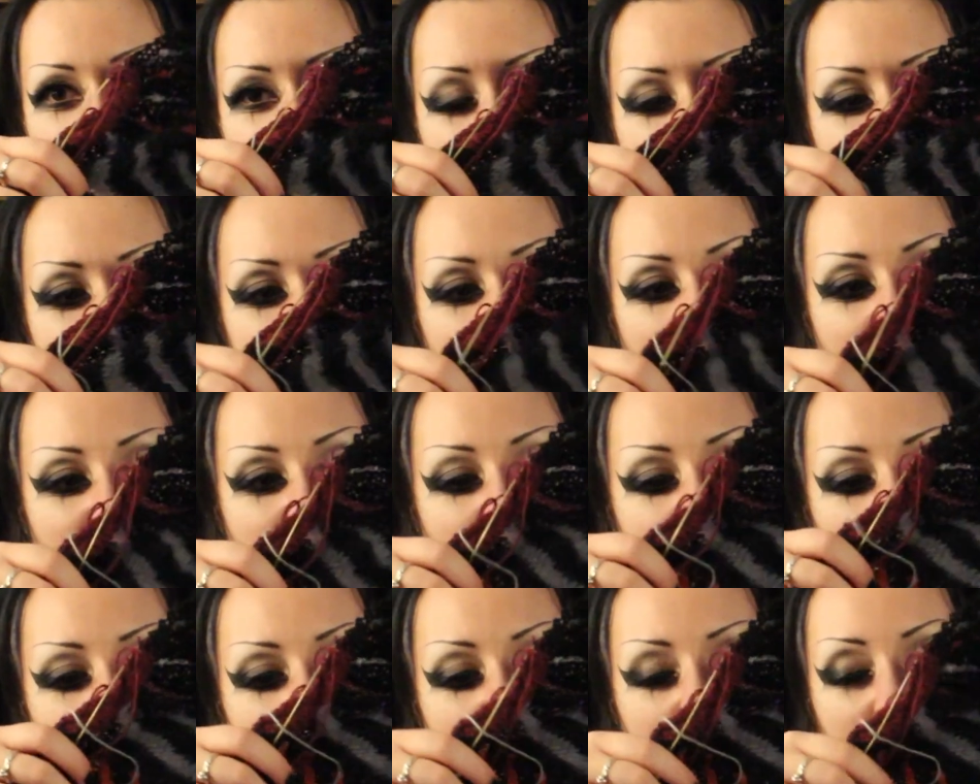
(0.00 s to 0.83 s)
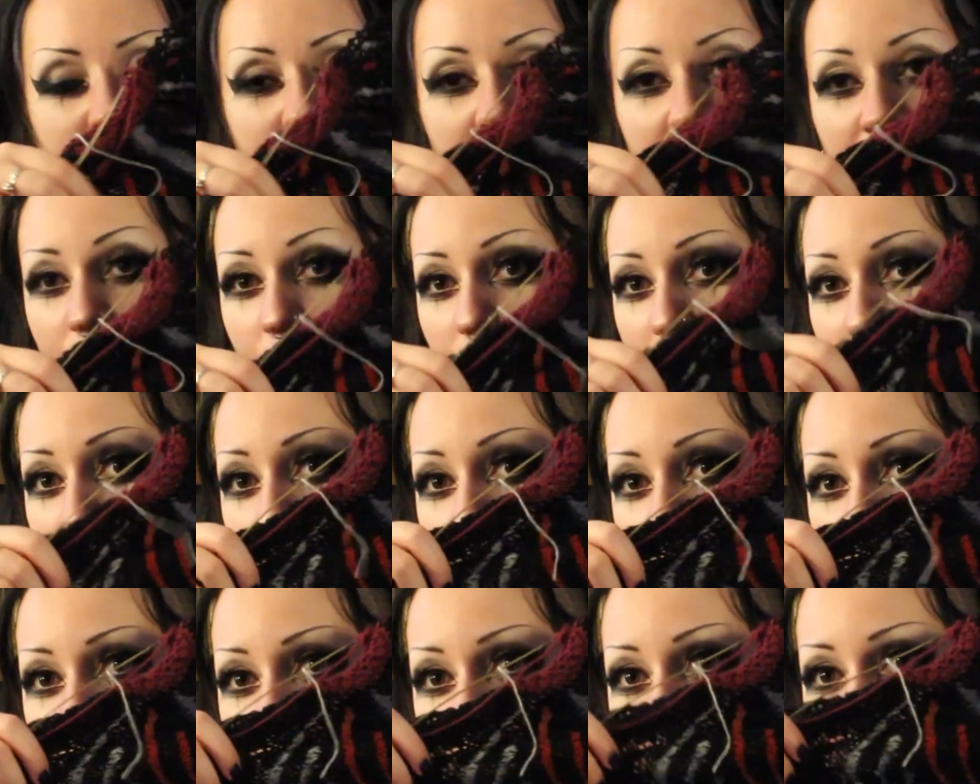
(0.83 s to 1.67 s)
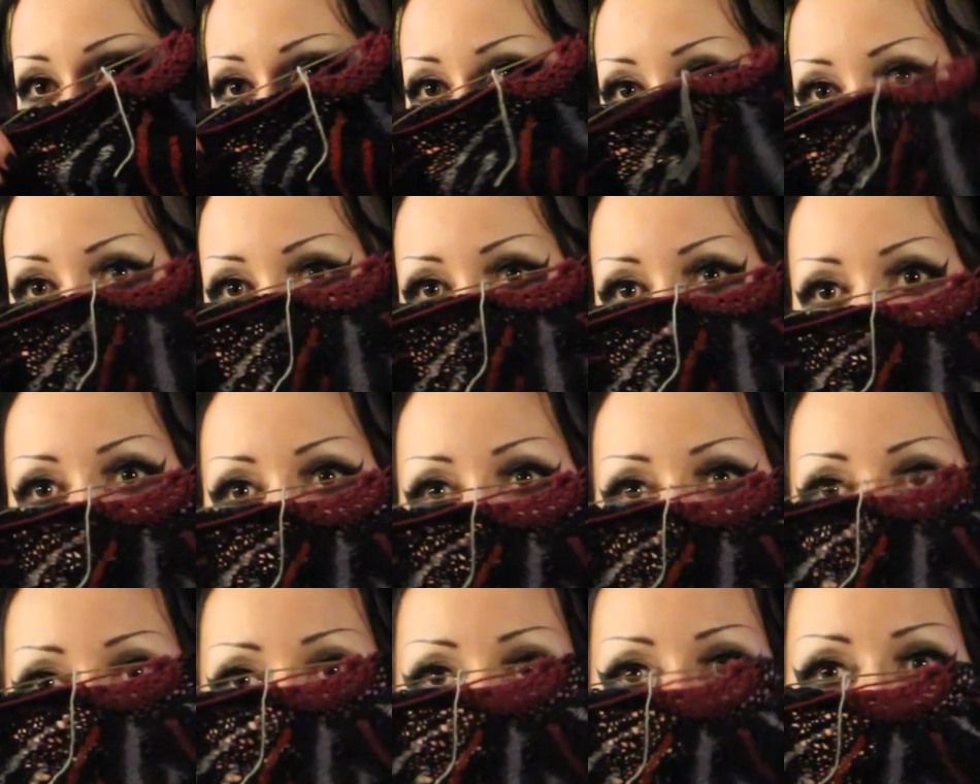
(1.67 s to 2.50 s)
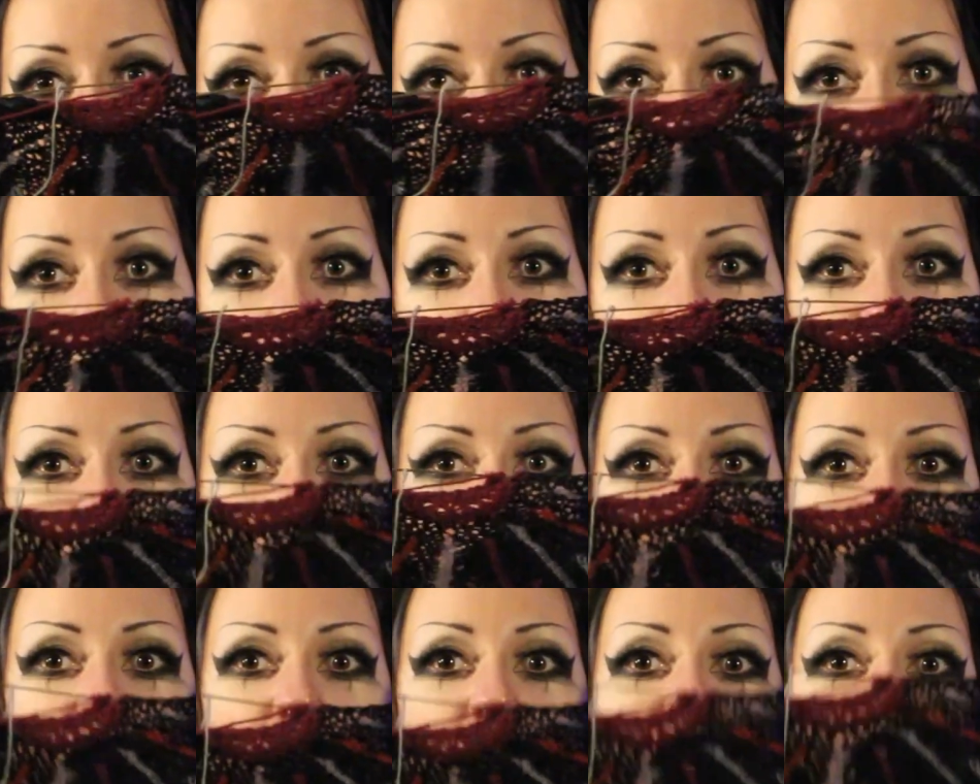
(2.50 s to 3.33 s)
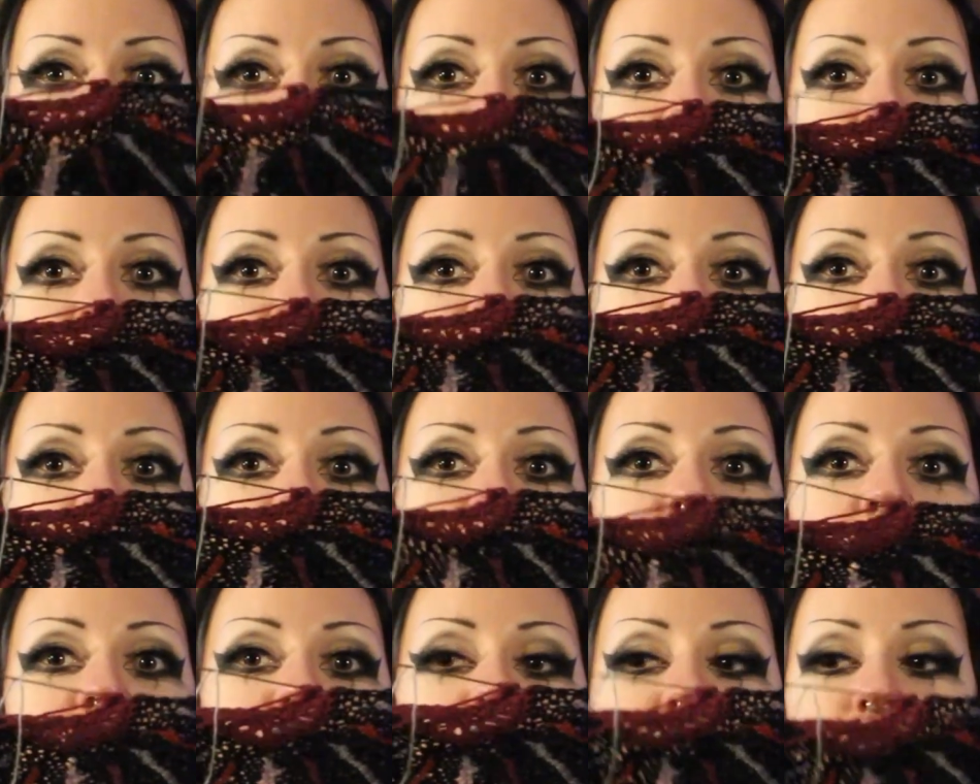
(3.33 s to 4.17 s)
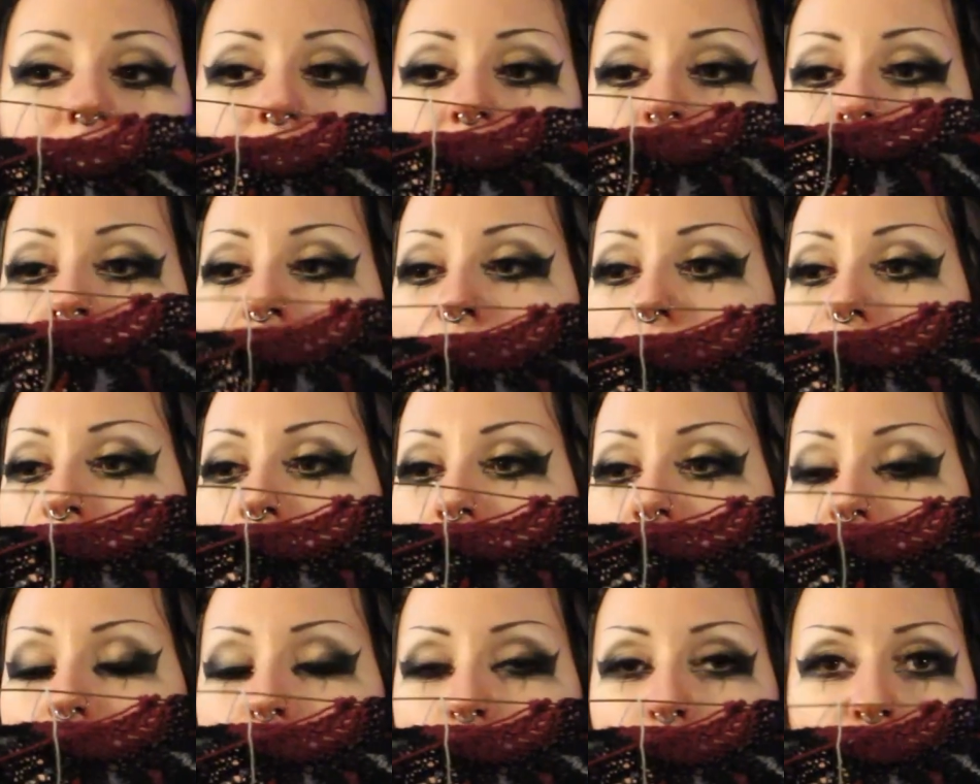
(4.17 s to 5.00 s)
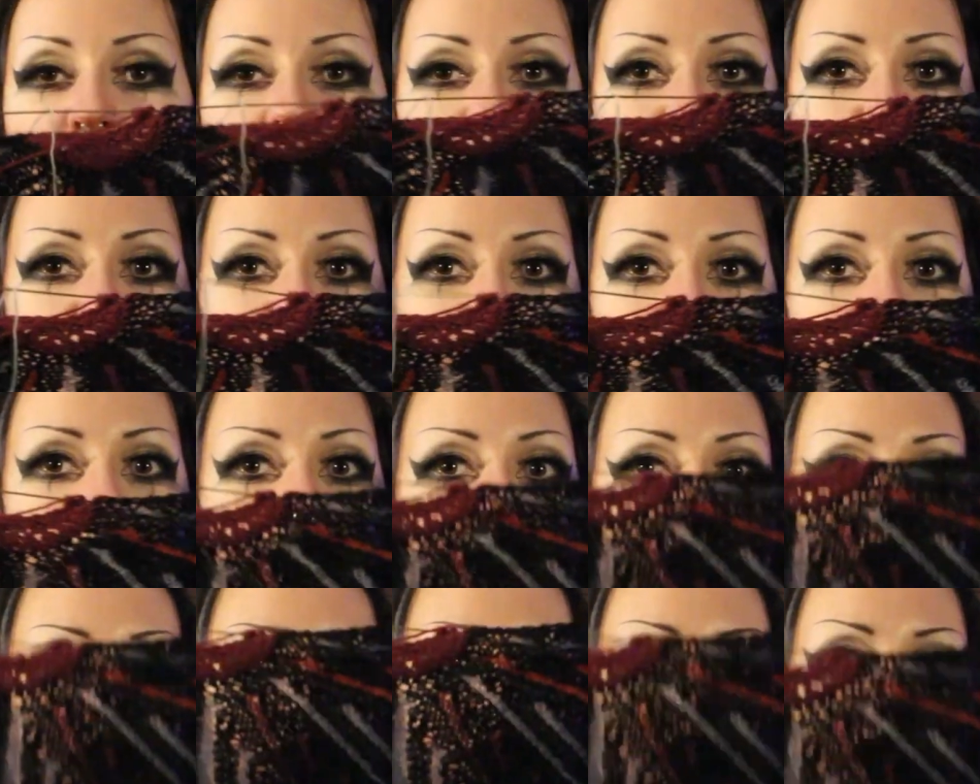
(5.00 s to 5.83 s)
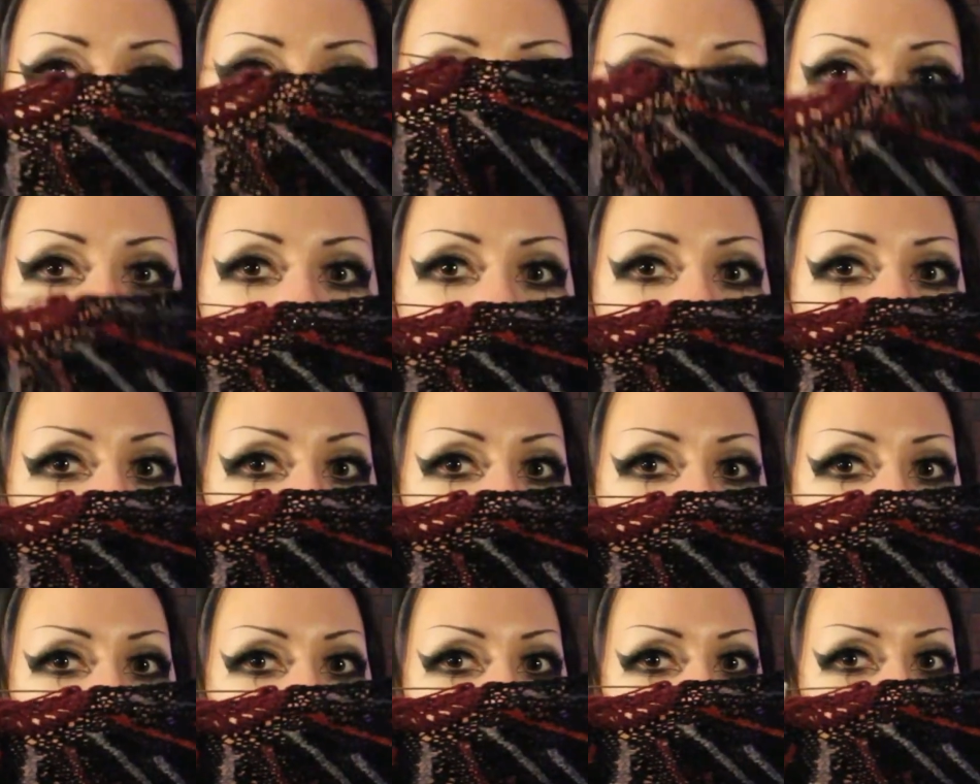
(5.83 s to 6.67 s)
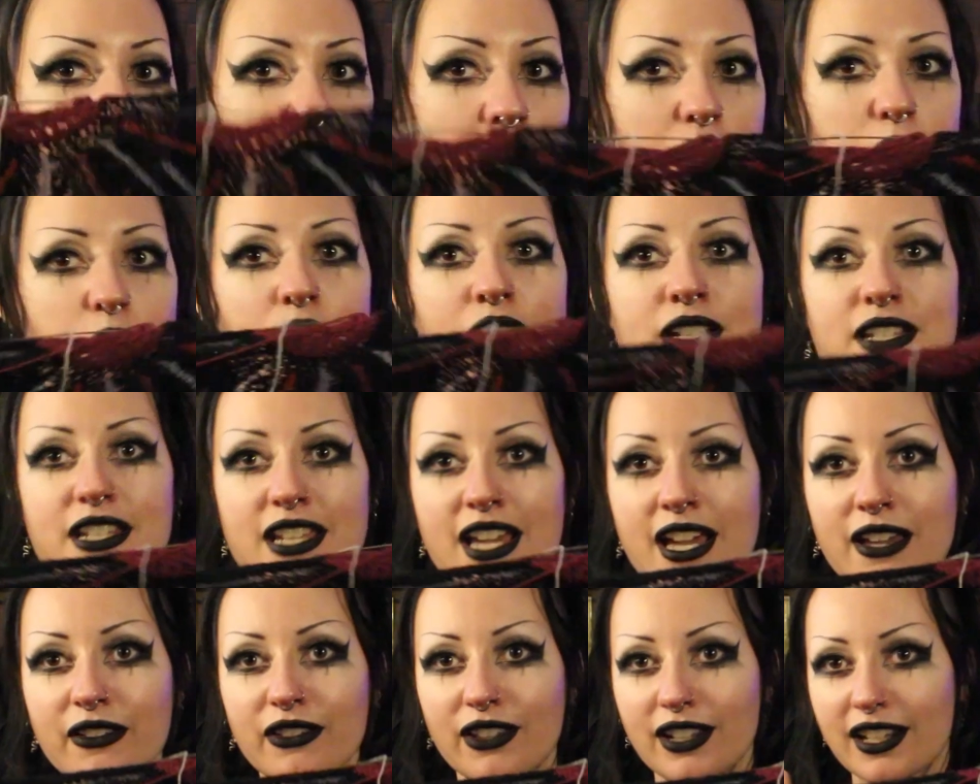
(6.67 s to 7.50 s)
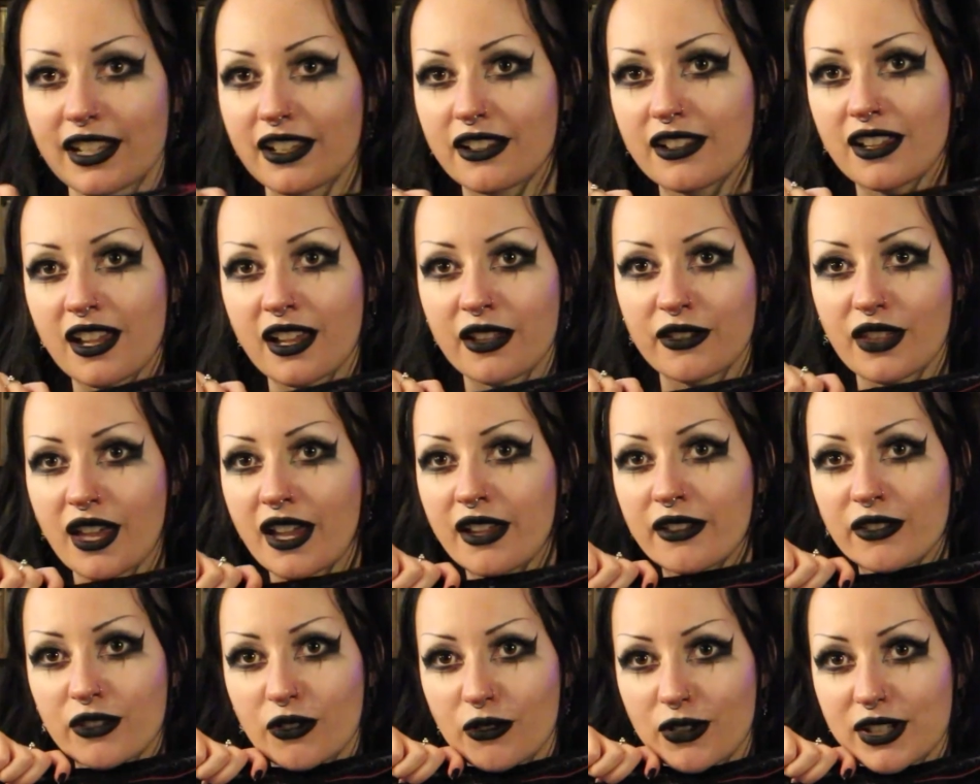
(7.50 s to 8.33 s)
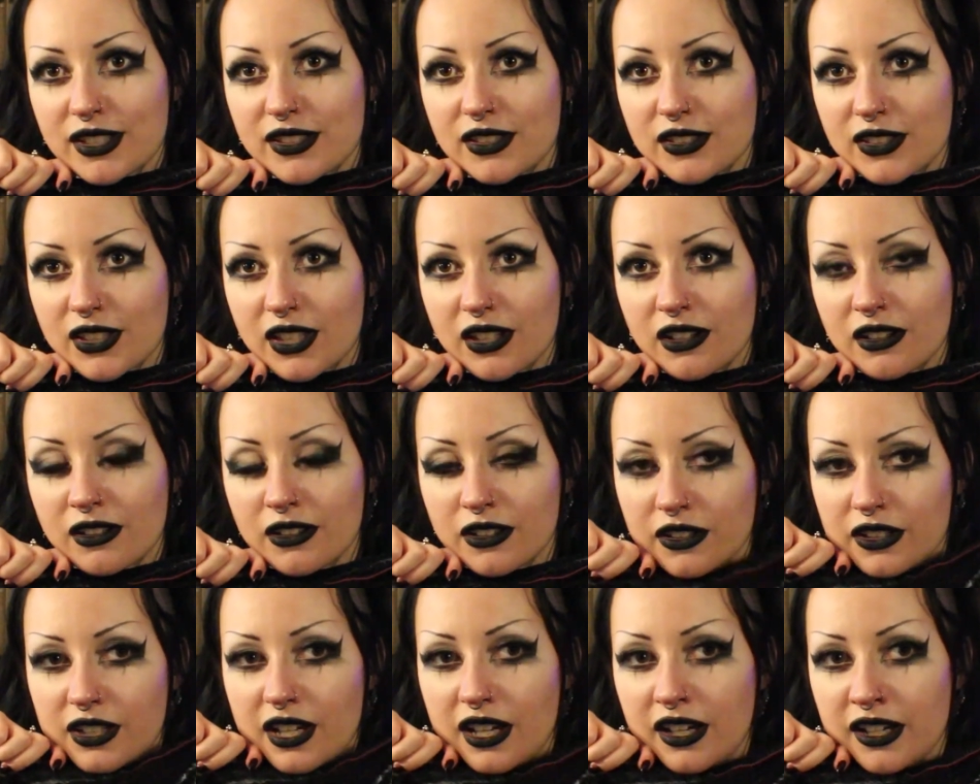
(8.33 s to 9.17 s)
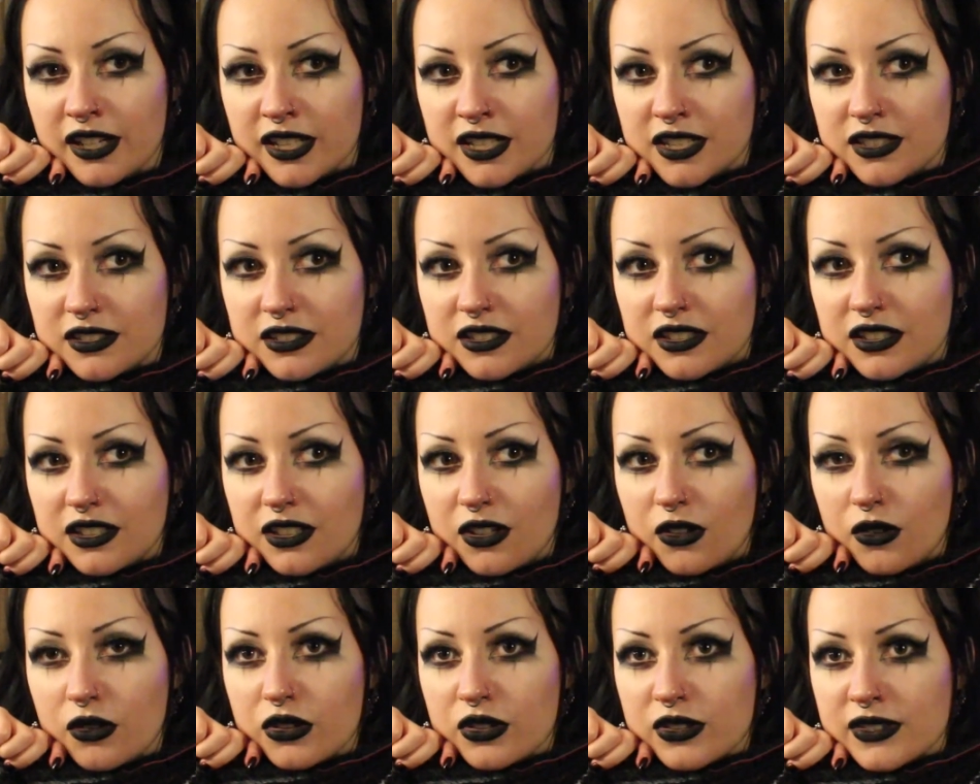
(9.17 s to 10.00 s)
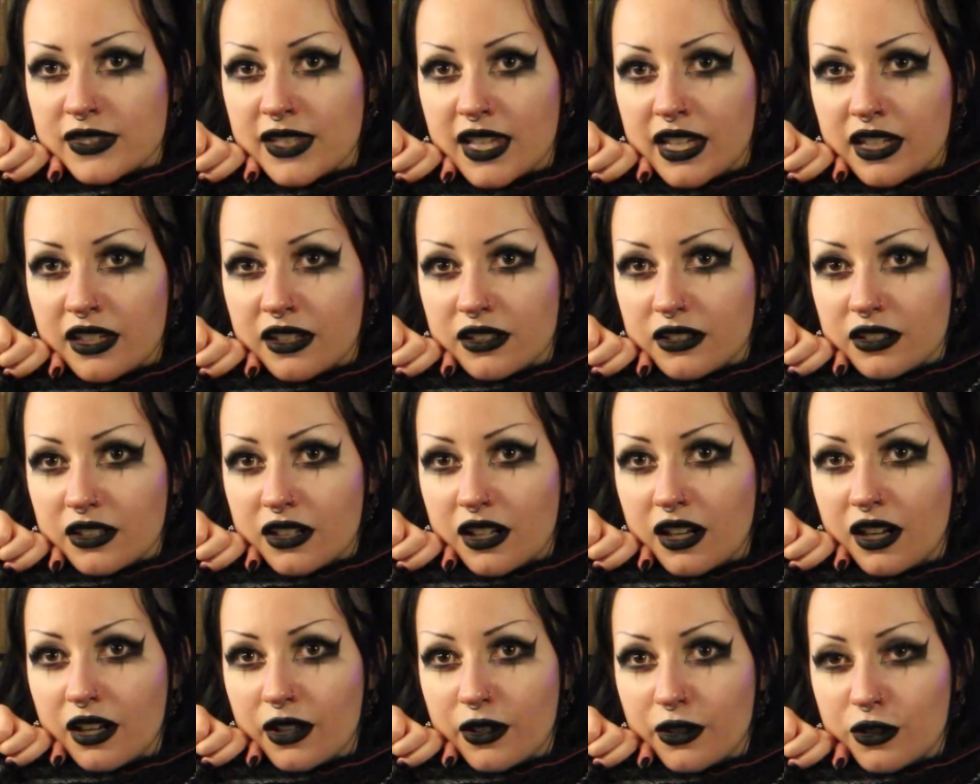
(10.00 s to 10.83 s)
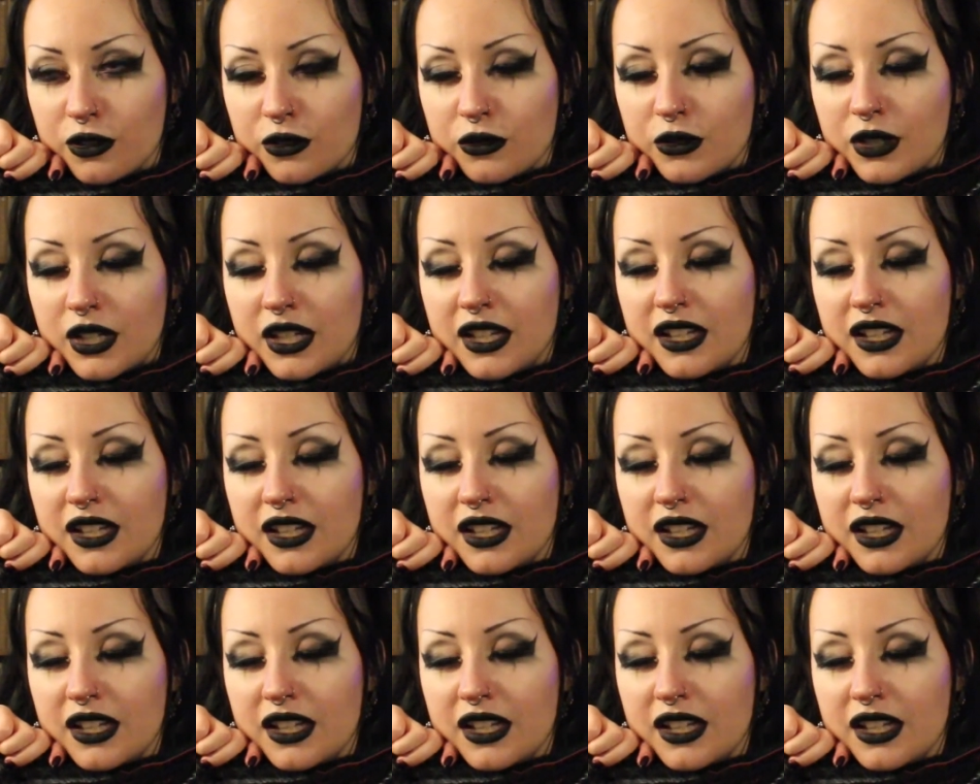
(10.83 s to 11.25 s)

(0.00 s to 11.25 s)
So I have all my colours in here at the moment and it is looking fabulous. I have no idea how the rest is going to look. I got the second clue